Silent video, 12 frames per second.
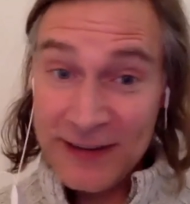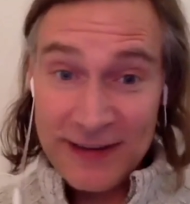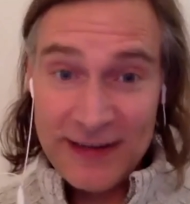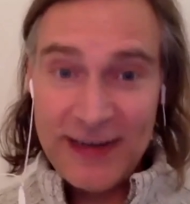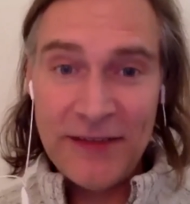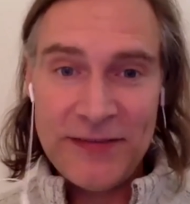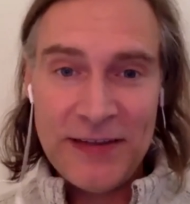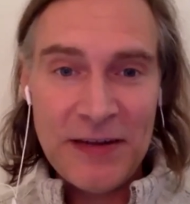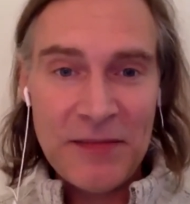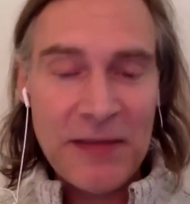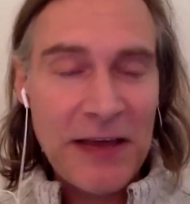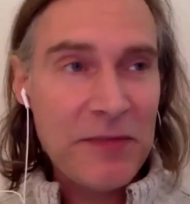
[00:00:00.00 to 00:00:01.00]
gifted
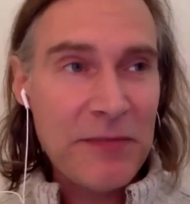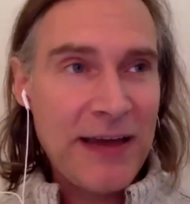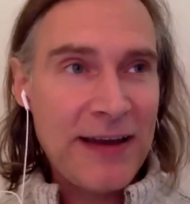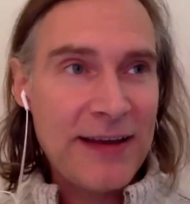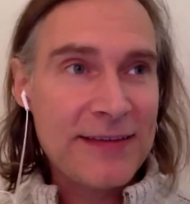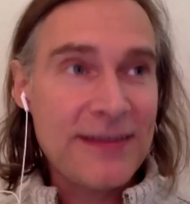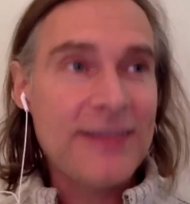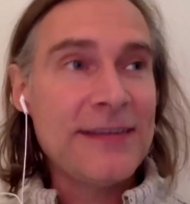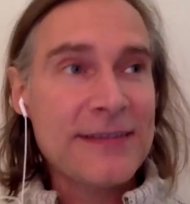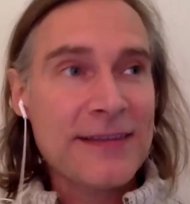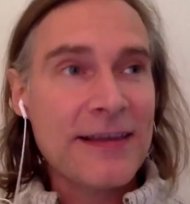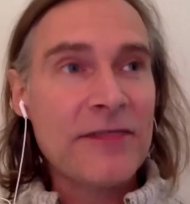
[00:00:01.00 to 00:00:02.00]
in mathematics in
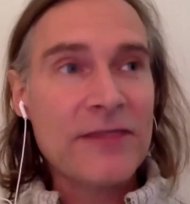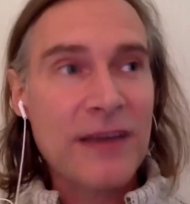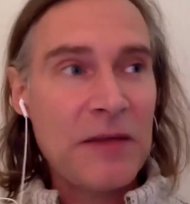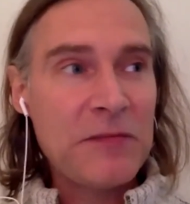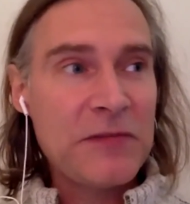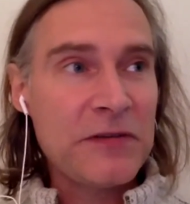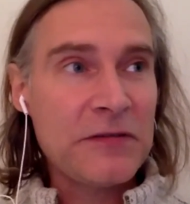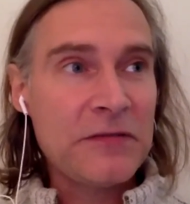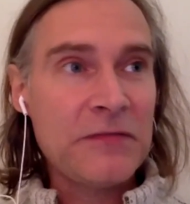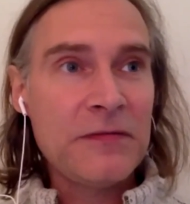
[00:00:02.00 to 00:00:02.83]
this lifetime to